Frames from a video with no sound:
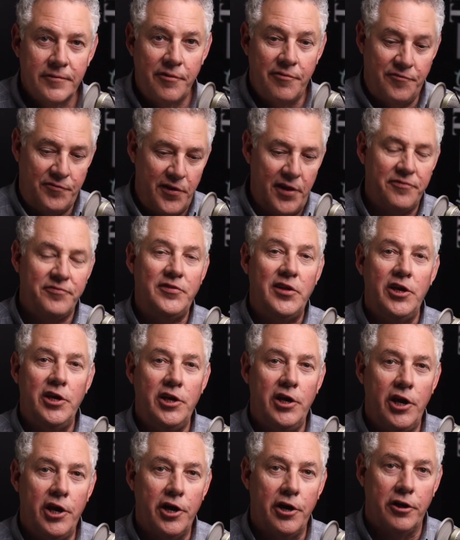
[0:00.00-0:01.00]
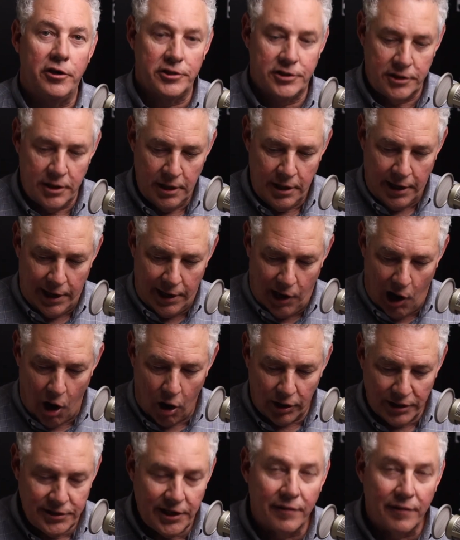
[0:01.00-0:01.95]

50 years, and all he's